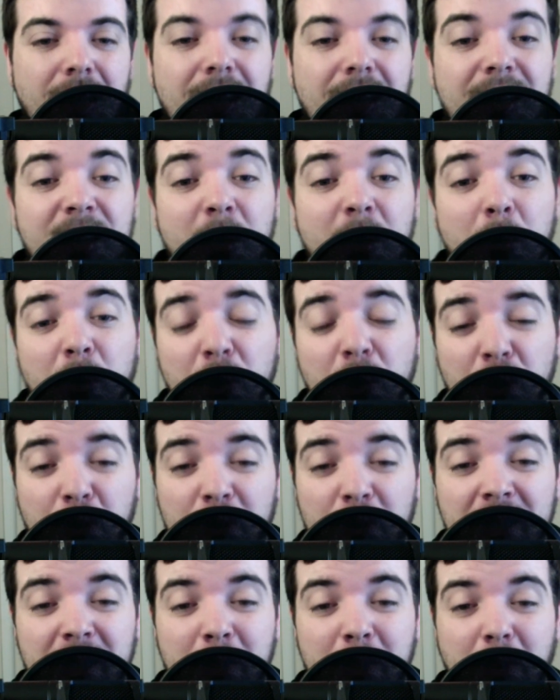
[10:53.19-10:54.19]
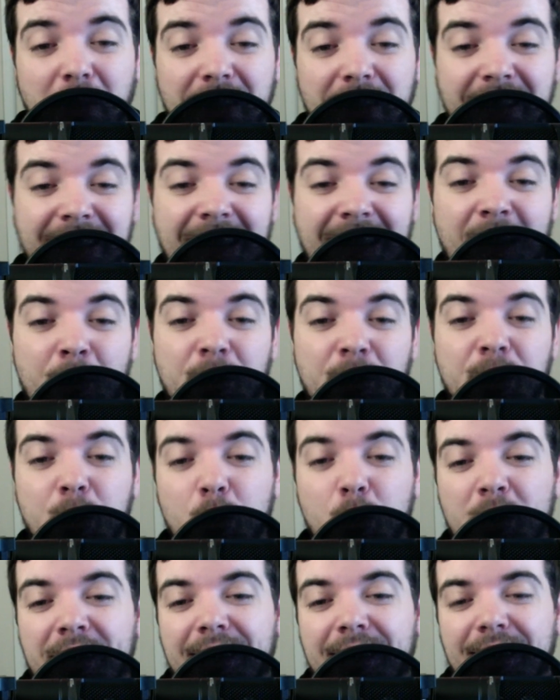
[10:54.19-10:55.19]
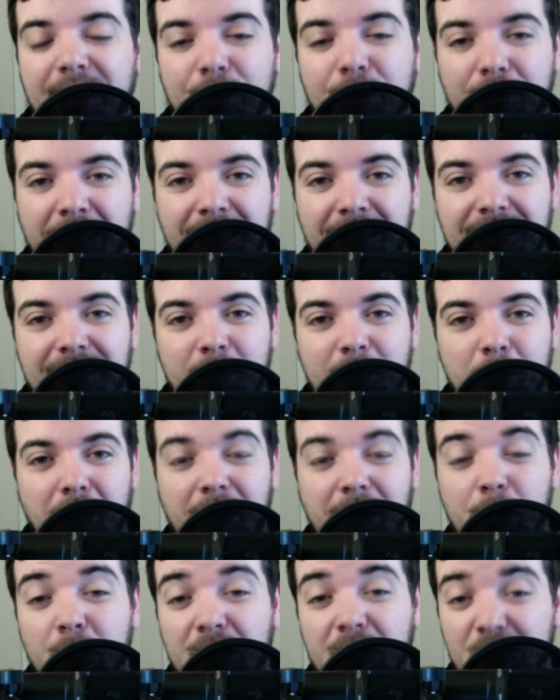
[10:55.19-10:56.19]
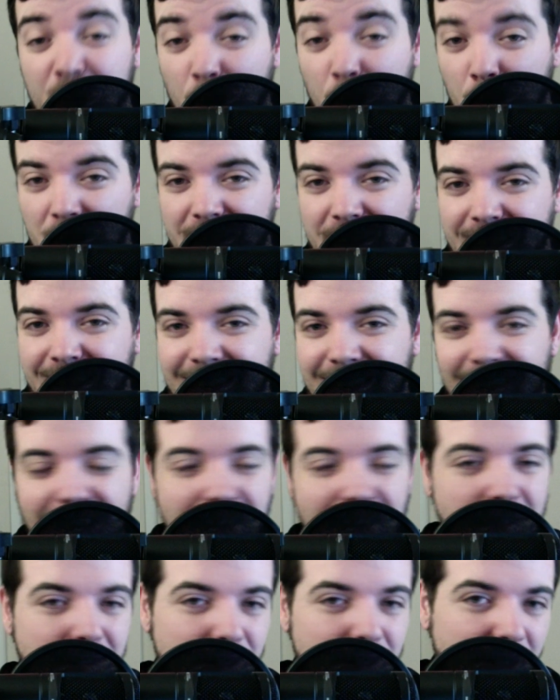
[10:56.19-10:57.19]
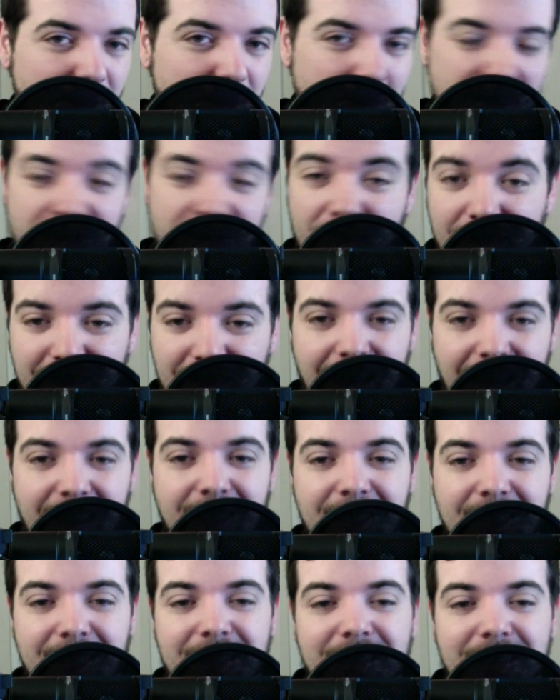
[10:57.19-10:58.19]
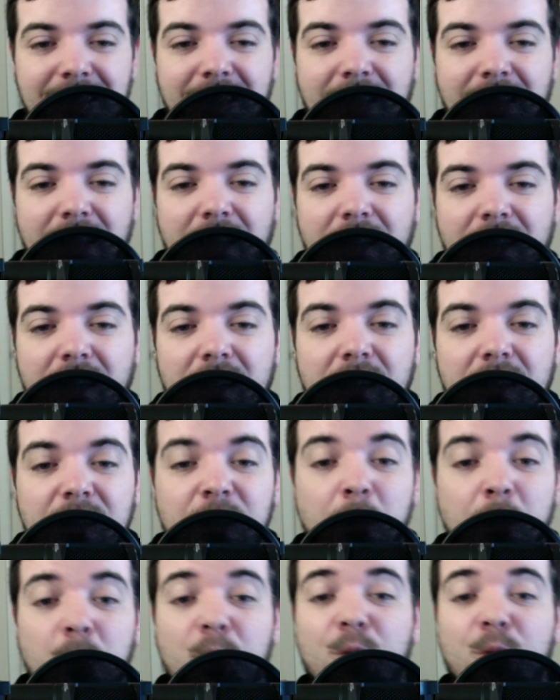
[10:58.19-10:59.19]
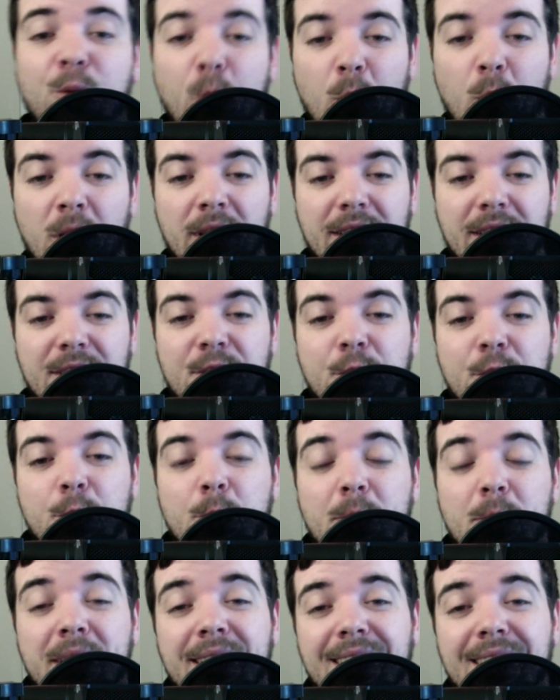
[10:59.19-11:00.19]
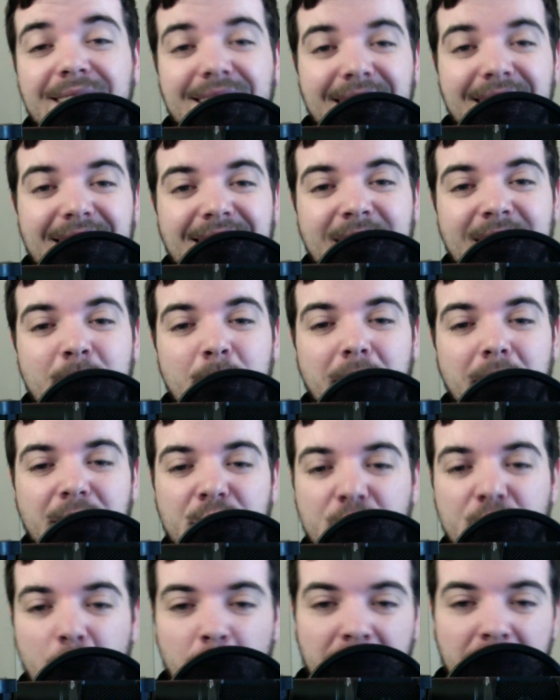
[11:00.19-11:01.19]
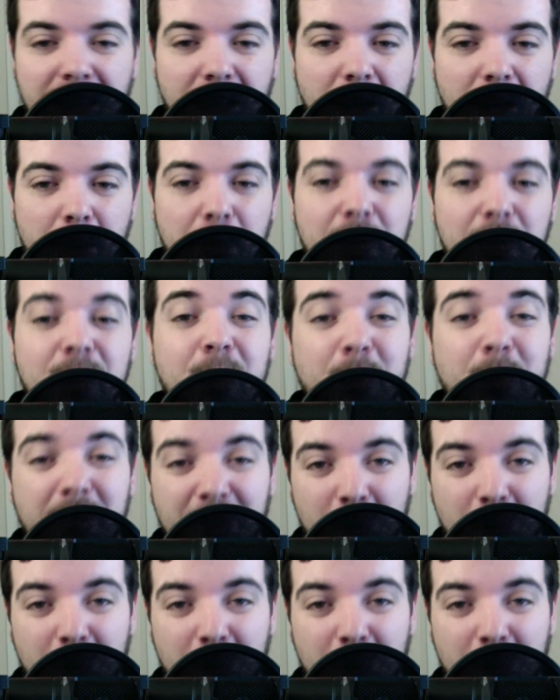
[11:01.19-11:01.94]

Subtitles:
Number 3, plan out your week in advance by results, not just based on tasks. Number 4 is to be consistent by showing up, doing